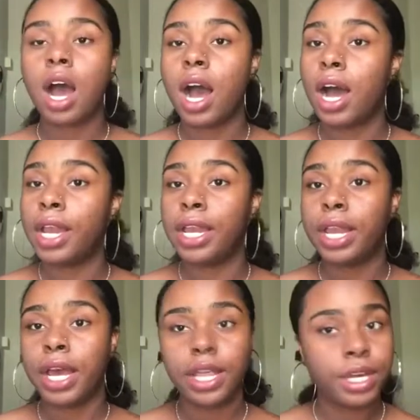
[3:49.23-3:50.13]

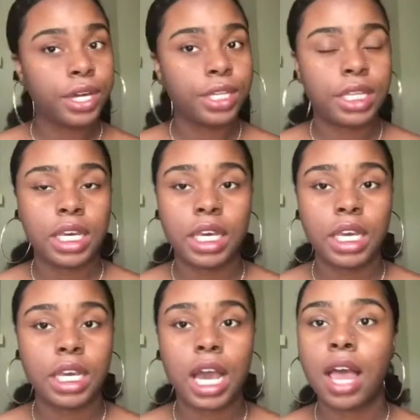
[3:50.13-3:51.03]
Another
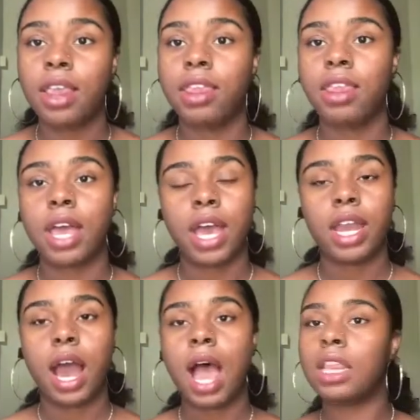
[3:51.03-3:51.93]
thing that
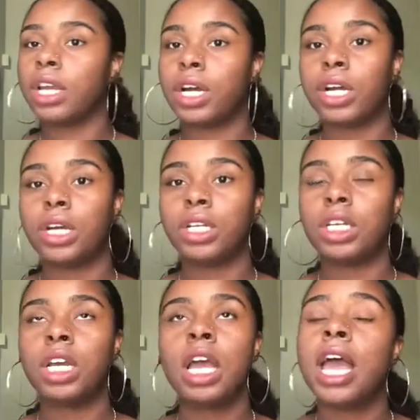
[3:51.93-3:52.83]
I learned,
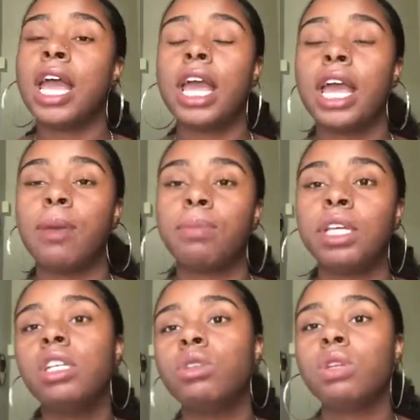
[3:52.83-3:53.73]

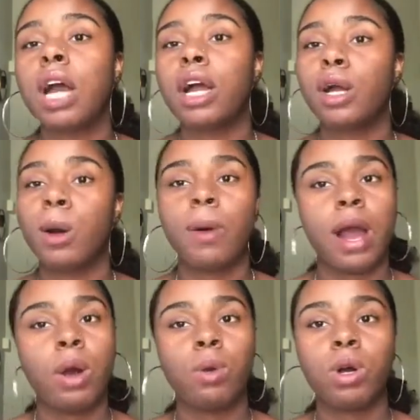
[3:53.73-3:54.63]
please do not
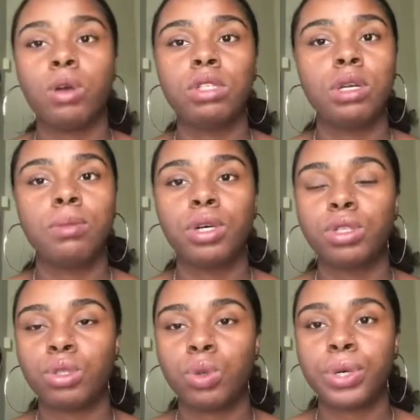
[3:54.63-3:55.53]
go to the
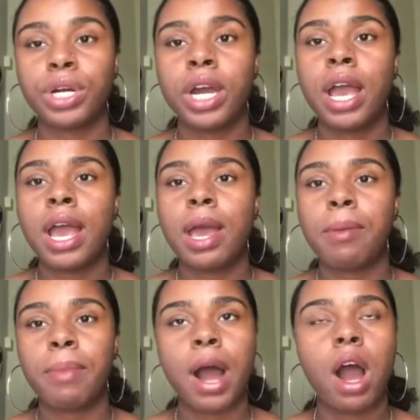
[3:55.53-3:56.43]
bookstore
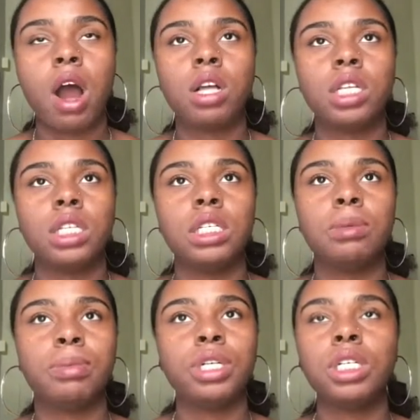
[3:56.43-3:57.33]
and buy all of these
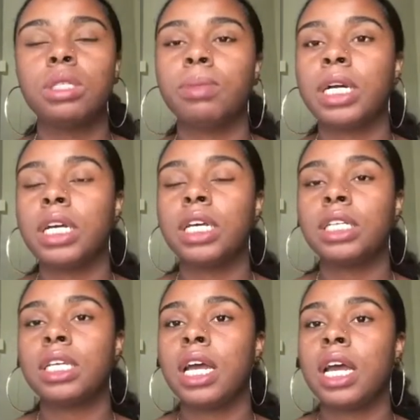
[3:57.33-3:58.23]
books,
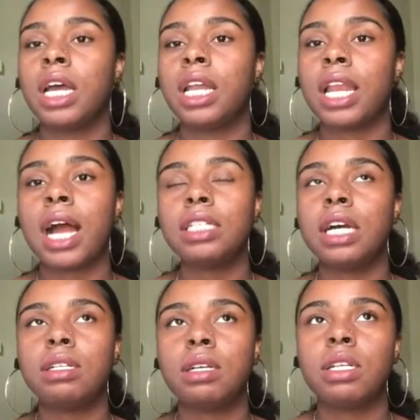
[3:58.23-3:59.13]
because 9
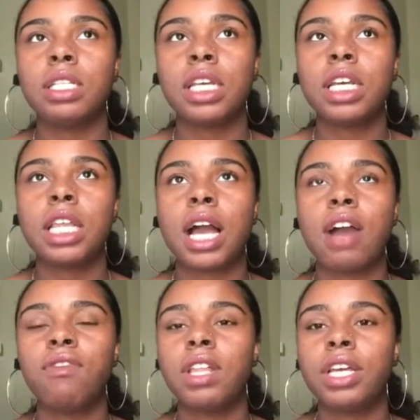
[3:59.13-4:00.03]
times out of 10, like, I feel